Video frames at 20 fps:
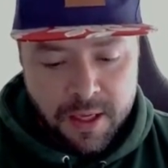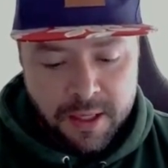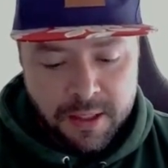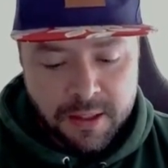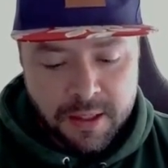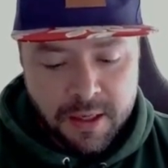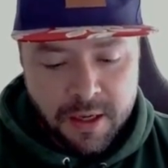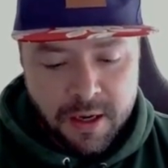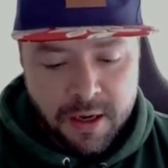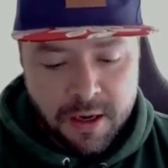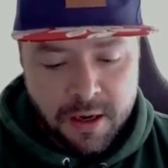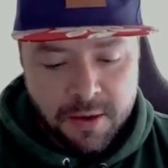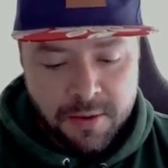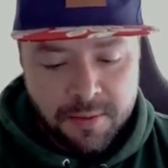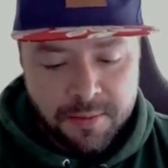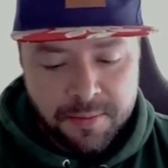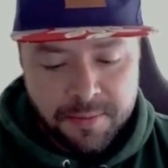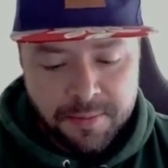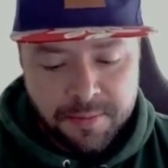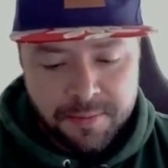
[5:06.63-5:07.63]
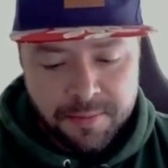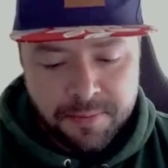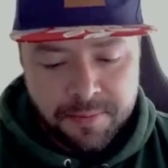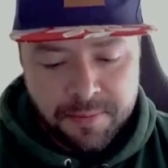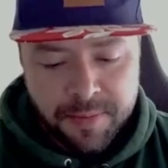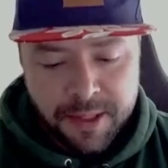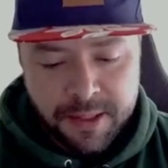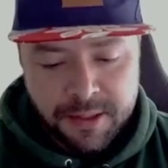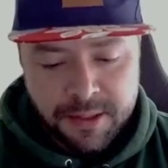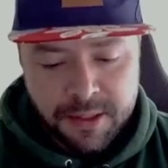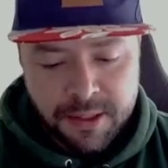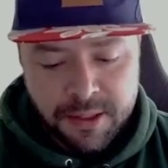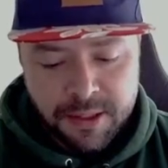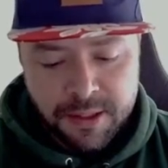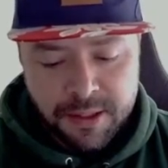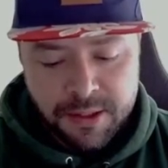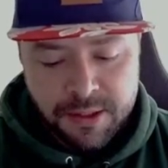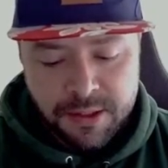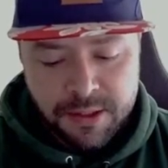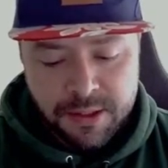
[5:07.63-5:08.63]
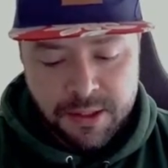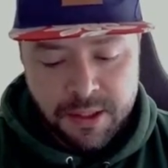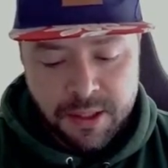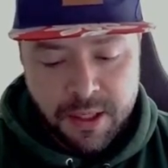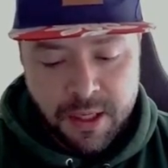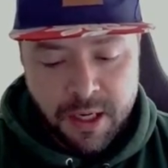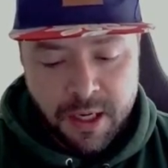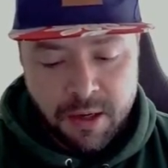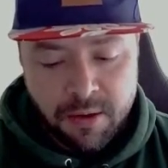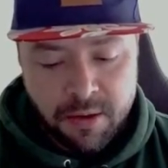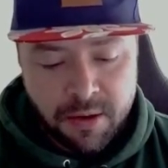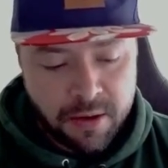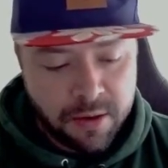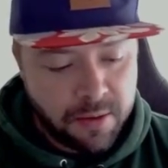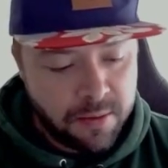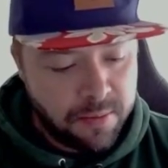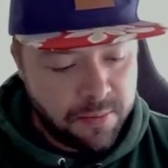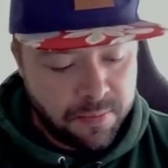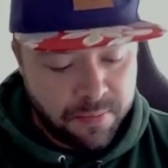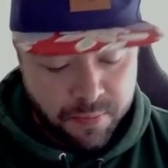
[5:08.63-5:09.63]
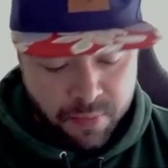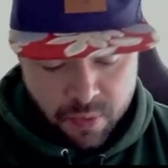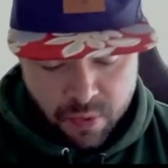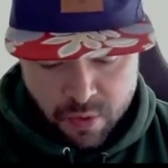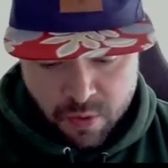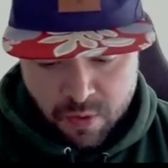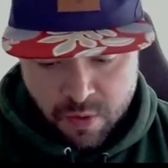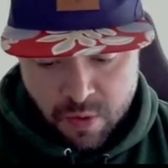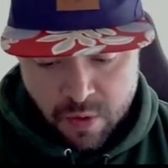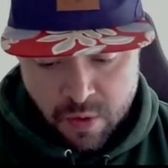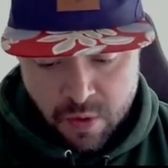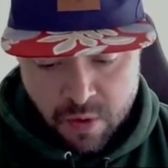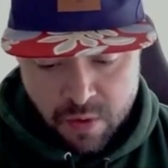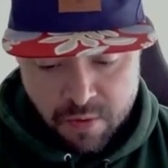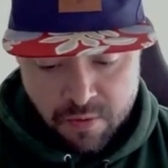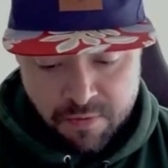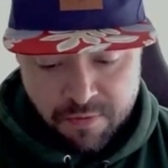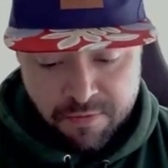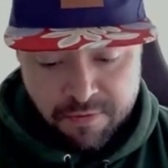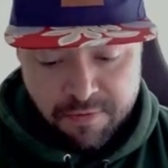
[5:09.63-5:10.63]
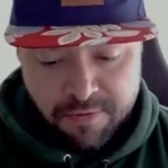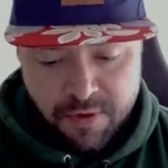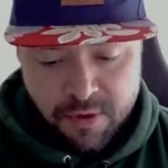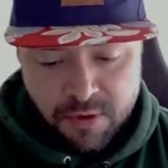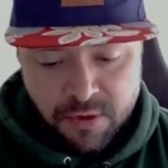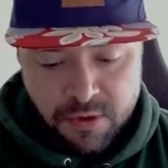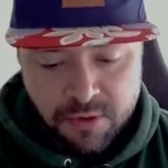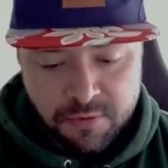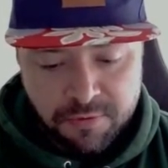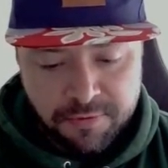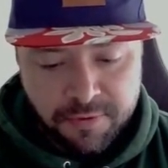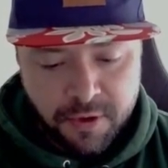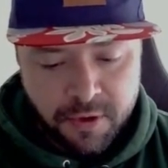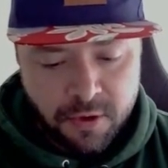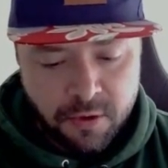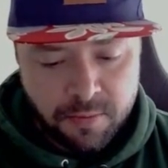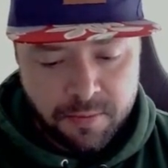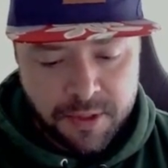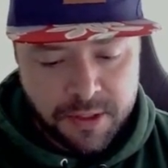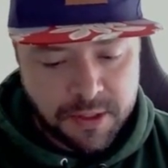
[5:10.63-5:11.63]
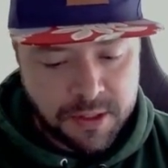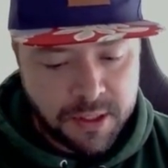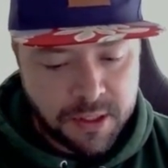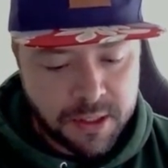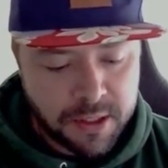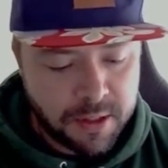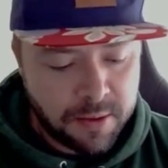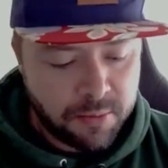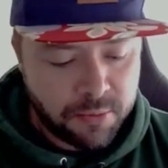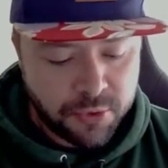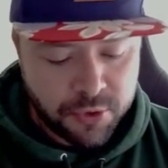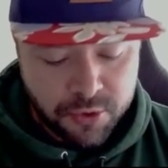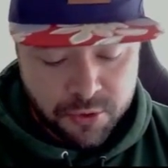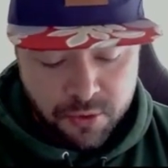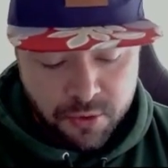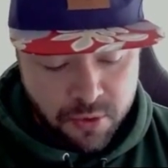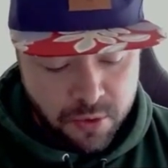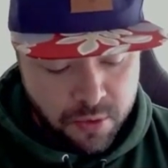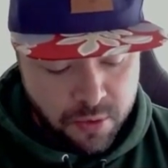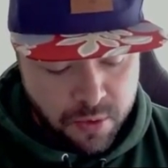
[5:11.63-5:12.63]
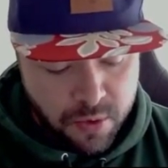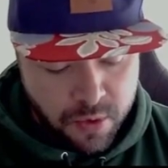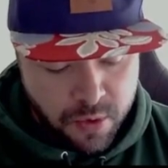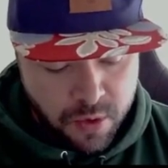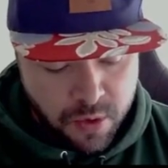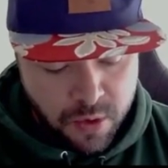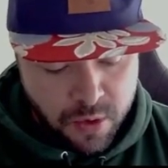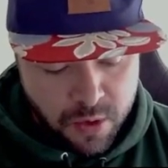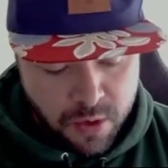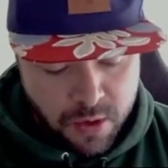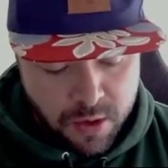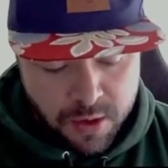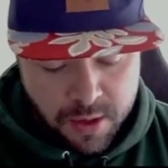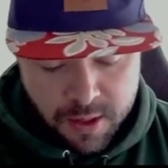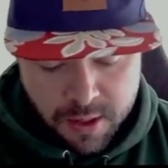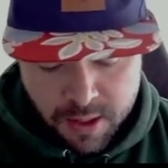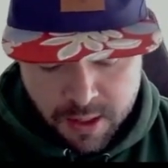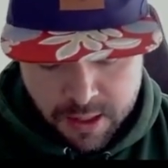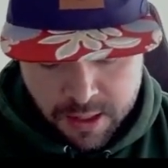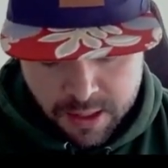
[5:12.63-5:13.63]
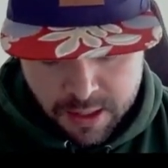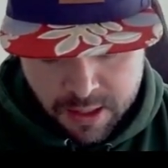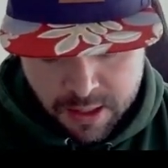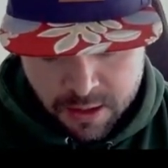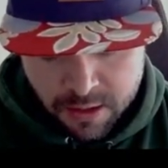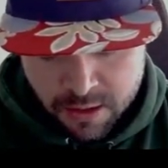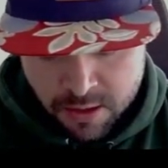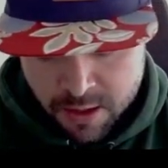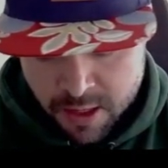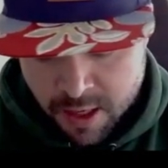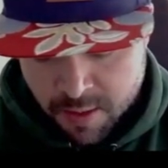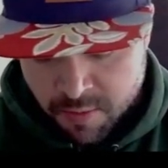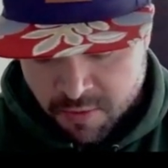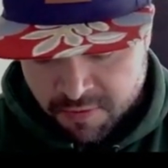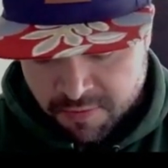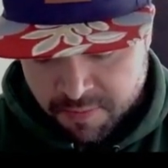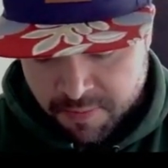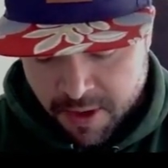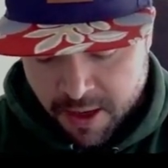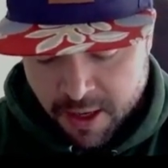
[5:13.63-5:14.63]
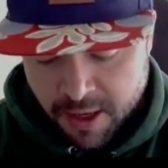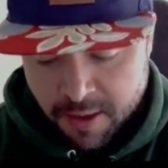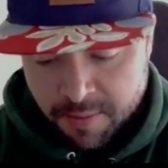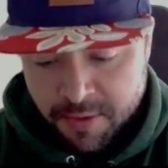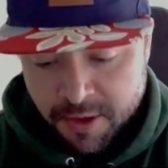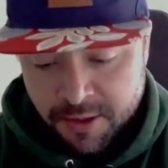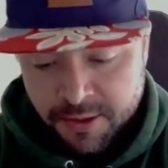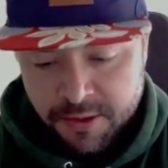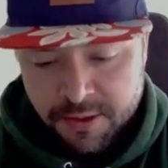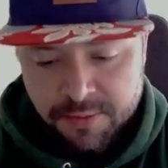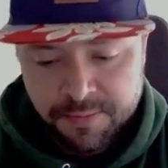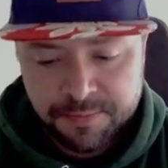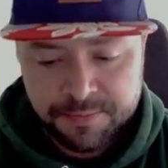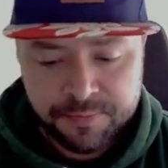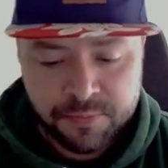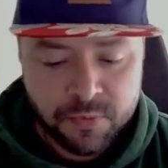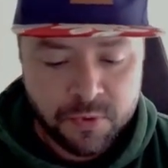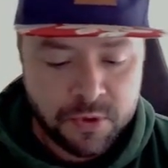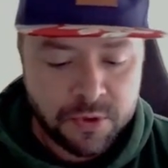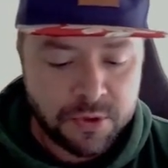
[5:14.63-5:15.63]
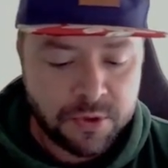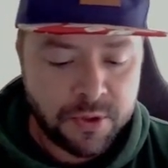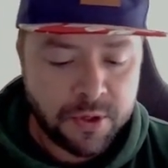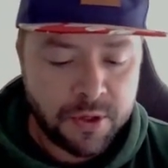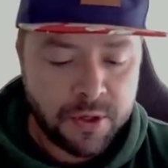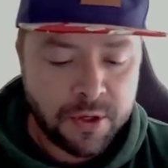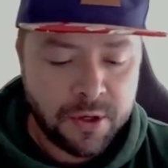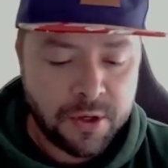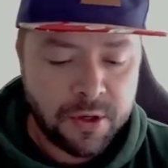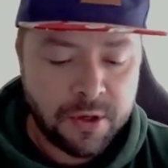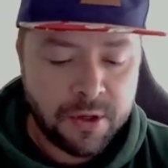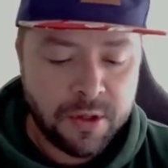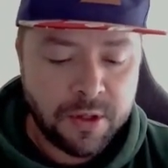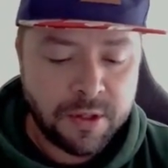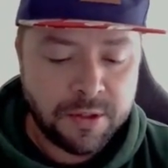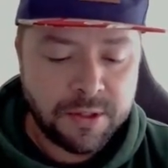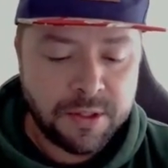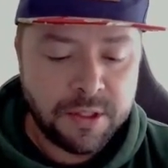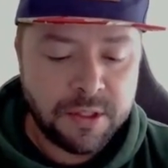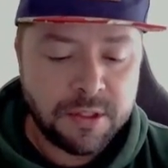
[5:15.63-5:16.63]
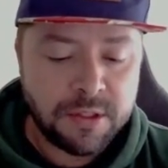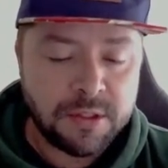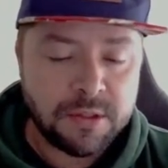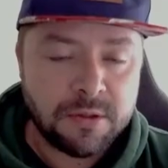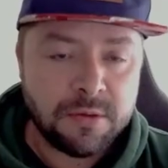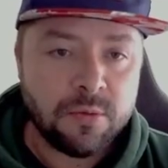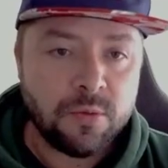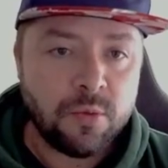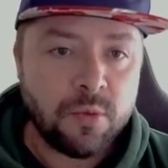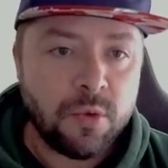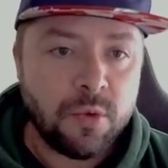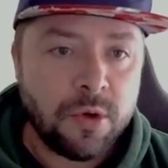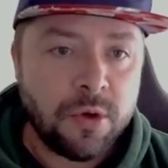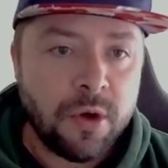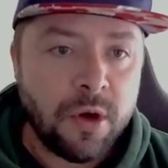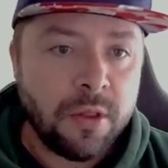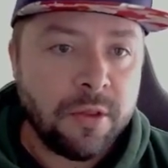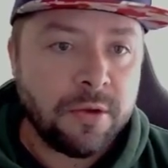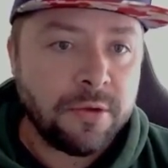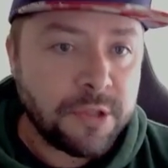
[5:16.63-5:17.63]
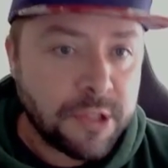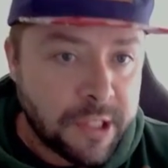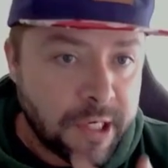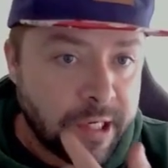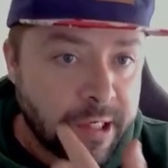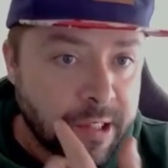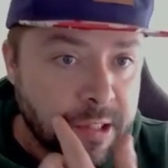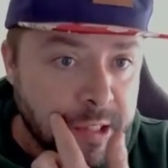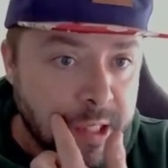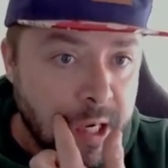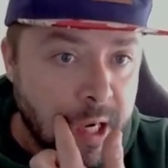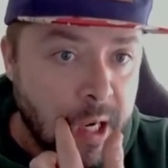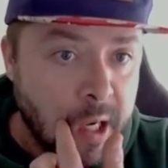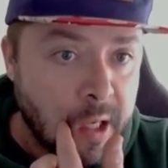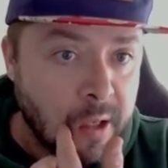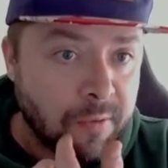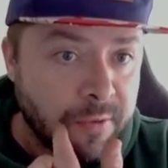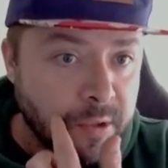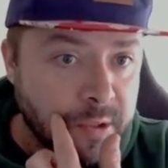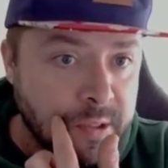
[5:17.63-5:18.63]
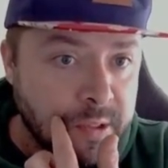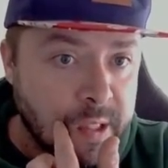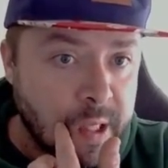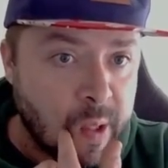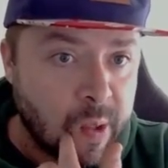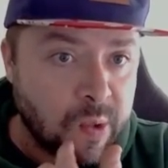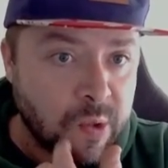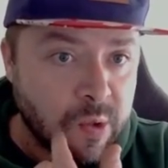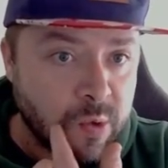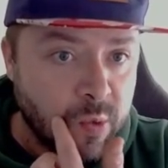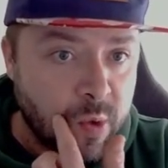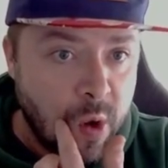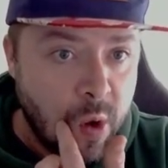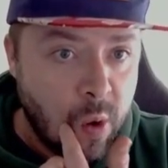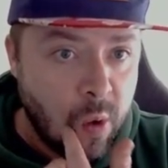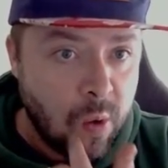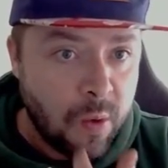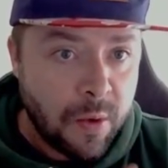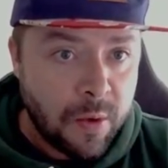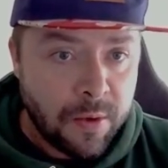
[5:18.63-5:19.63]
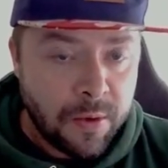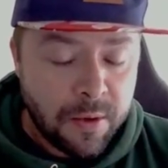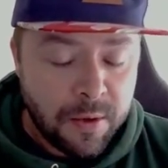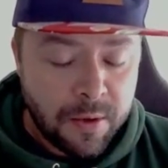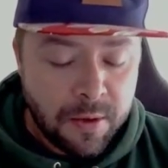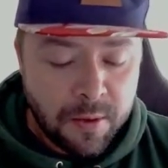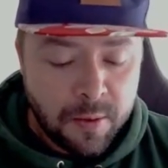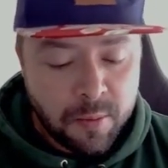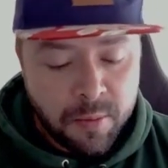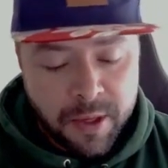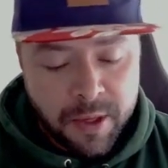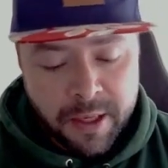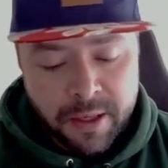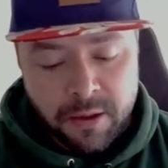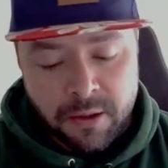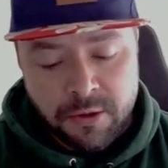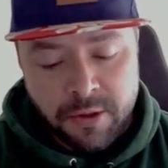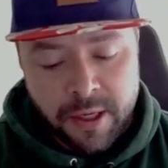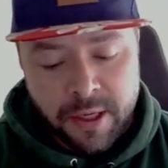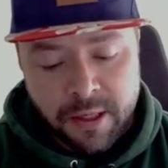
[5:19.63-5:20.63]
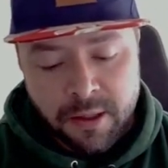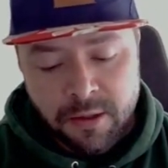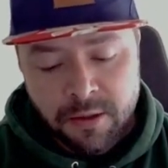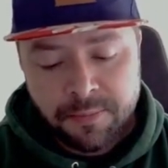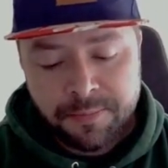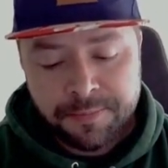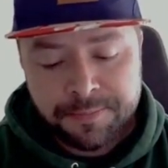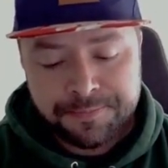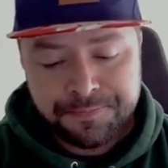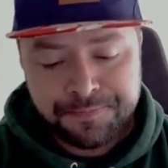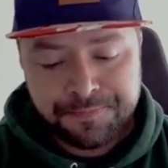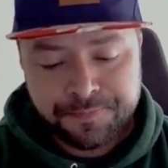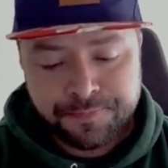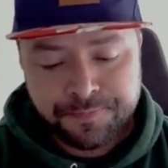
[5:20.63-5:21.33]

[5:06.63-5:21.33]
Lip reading: Edgar, Machinist, our first foil mythic, I'm sure, in the name of Bahamut. So this is another chase card of the set as well. Being a dragon,